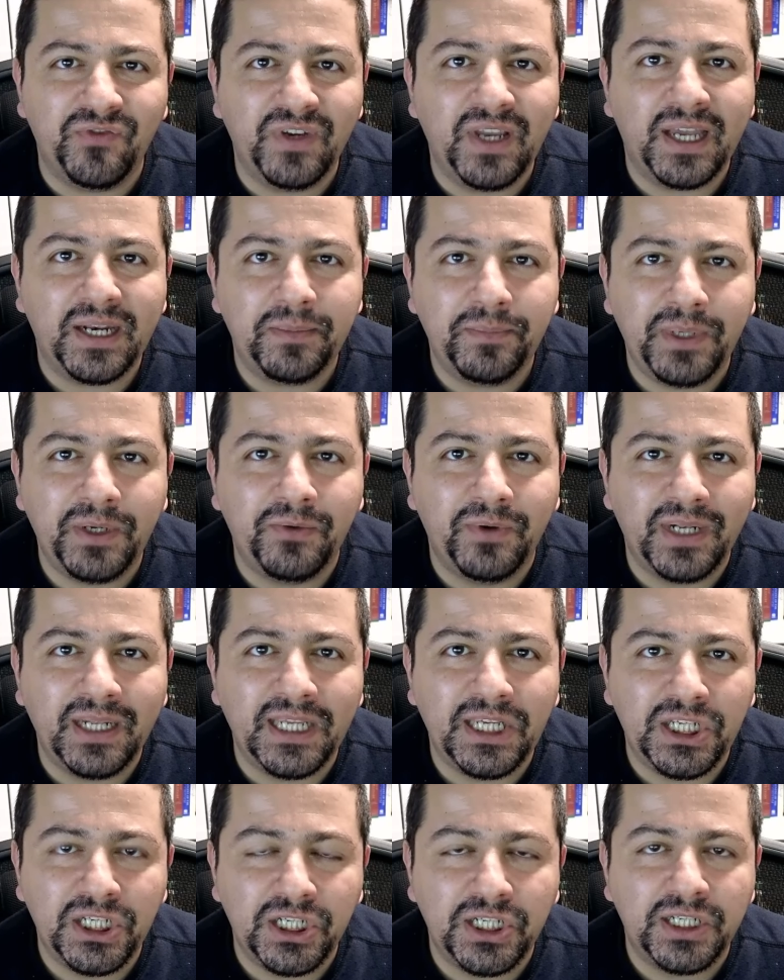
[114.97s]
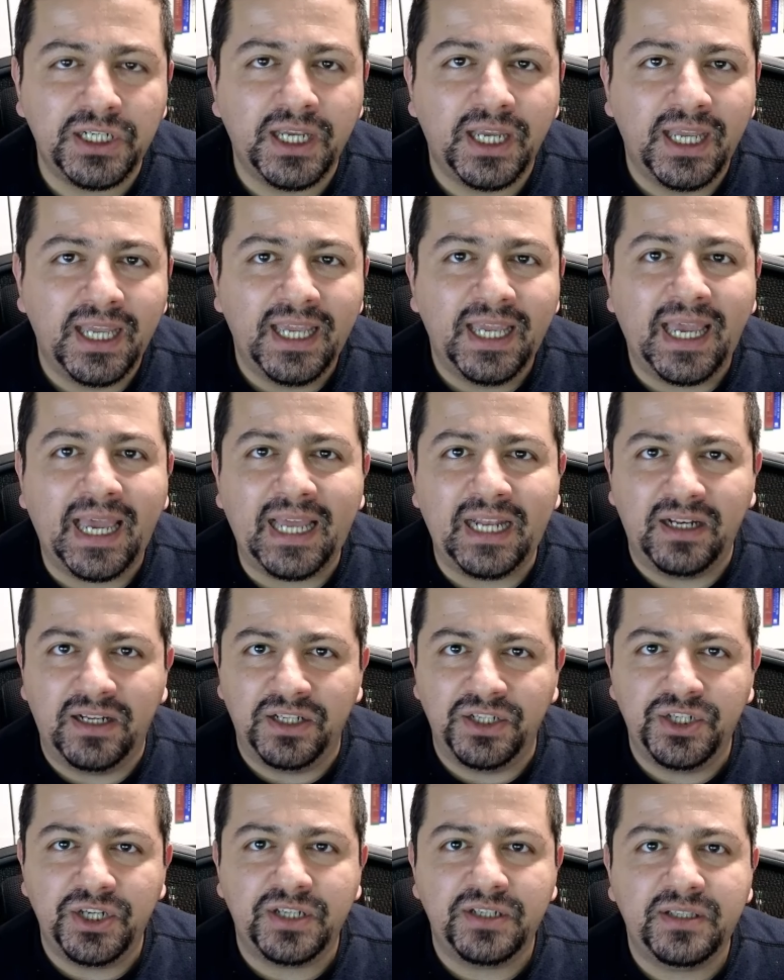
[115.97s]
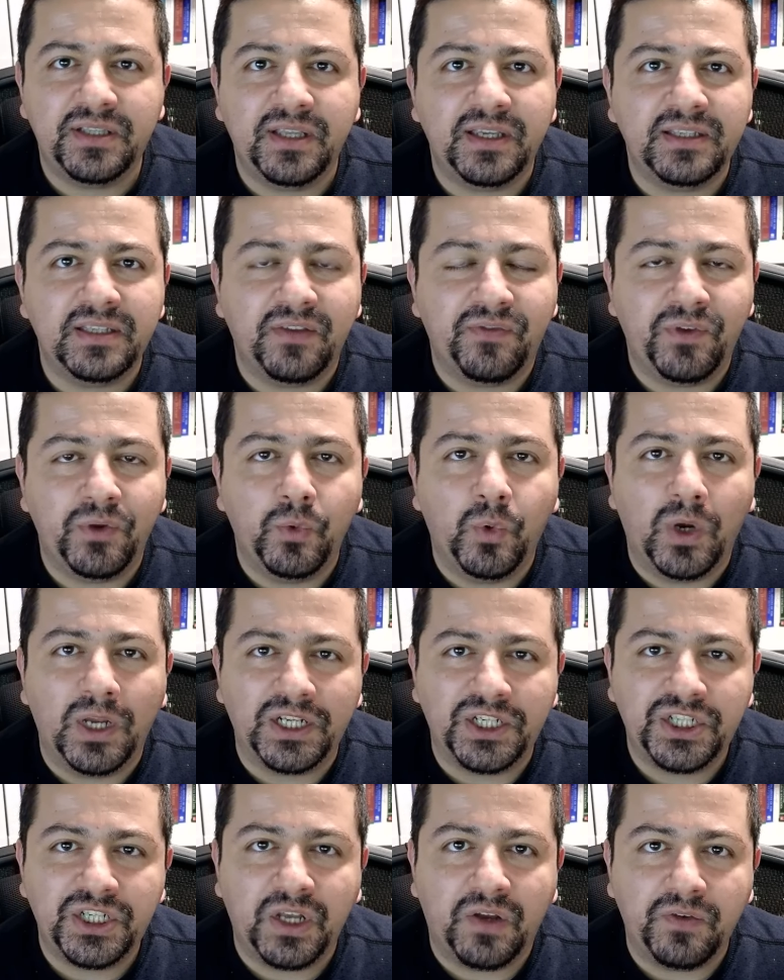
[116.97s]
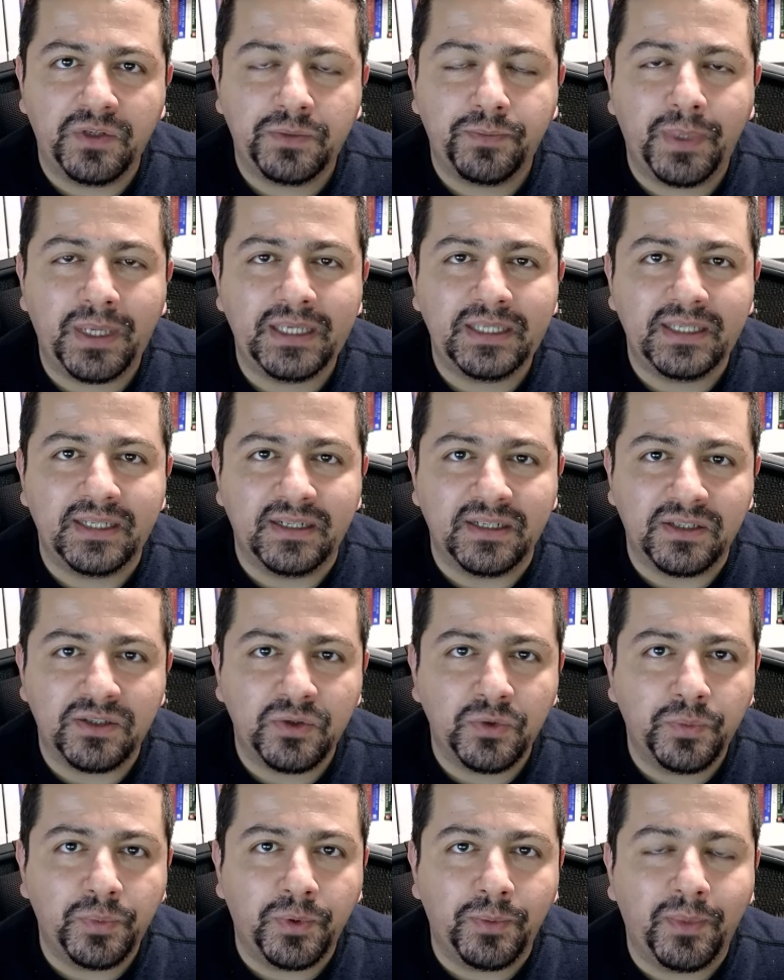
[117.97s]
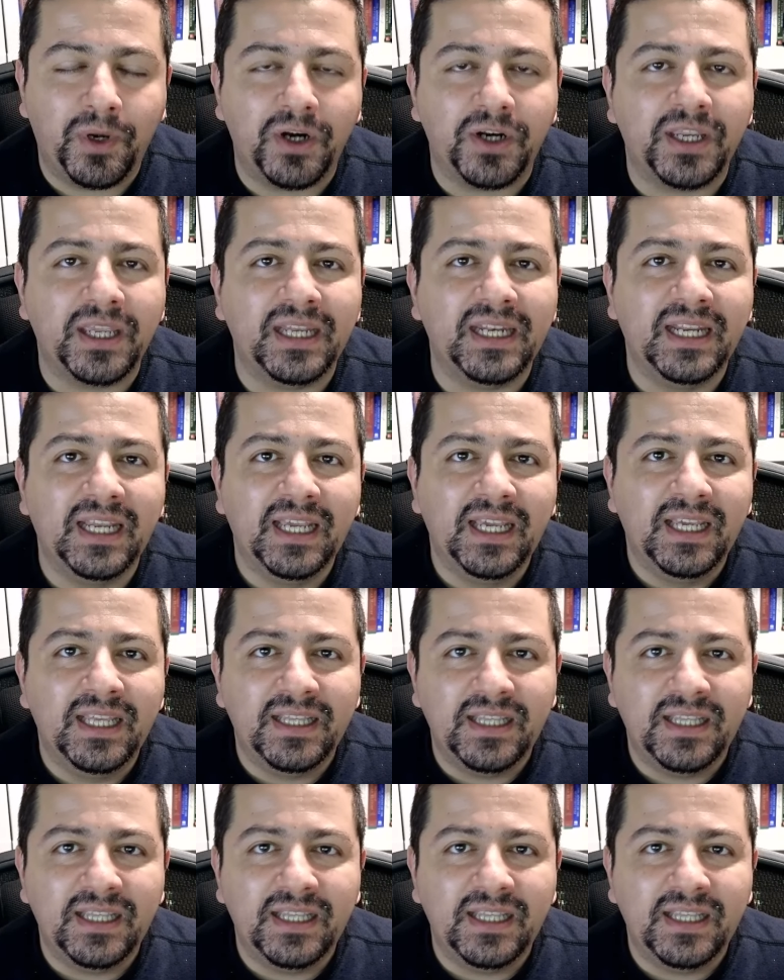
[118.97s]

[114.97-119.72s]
You've got to be really good at logistics if you want shelf space in a supermarket.